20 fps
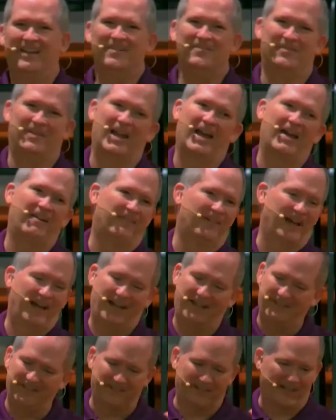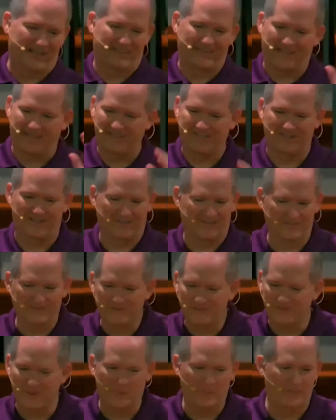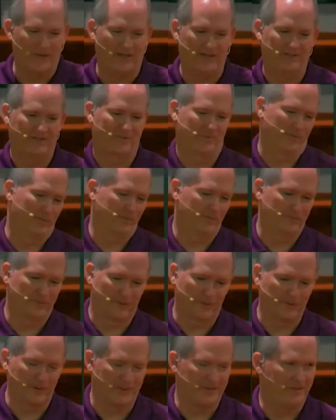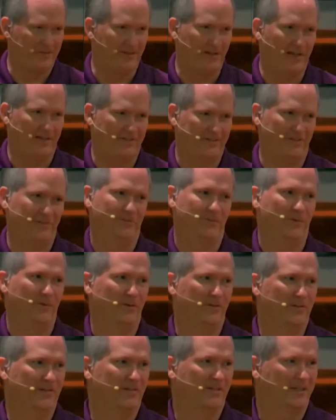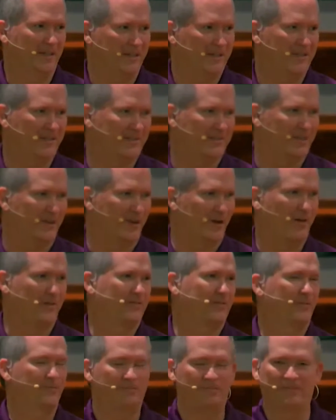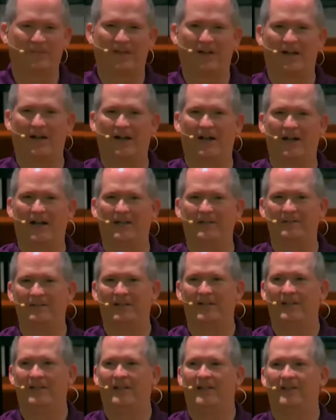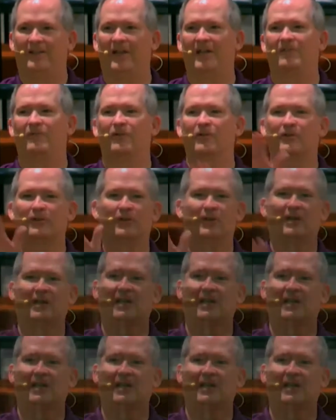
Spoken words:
But I thank y'all so much for what you guys do for us. It is awesome. All right. Thank you for tuning in